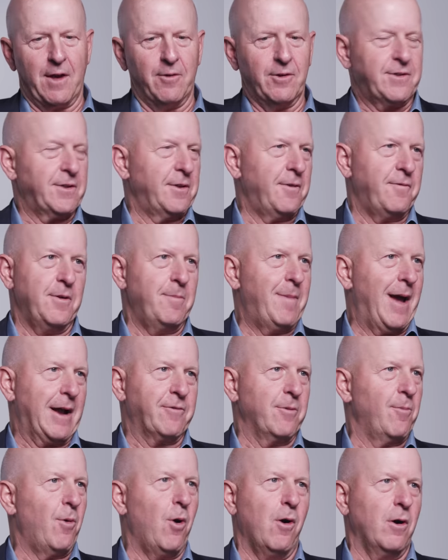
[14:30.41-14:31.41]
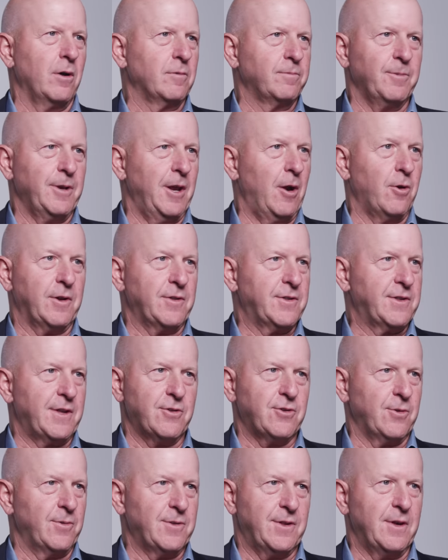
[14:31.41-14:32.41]
I listen to the feedback from all, you know,
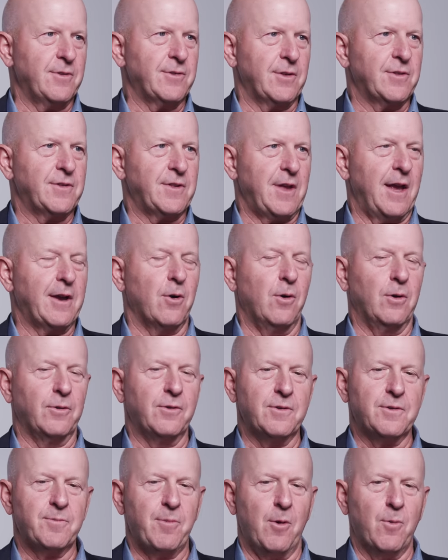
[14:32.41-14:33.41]
constituencies and stakeholders,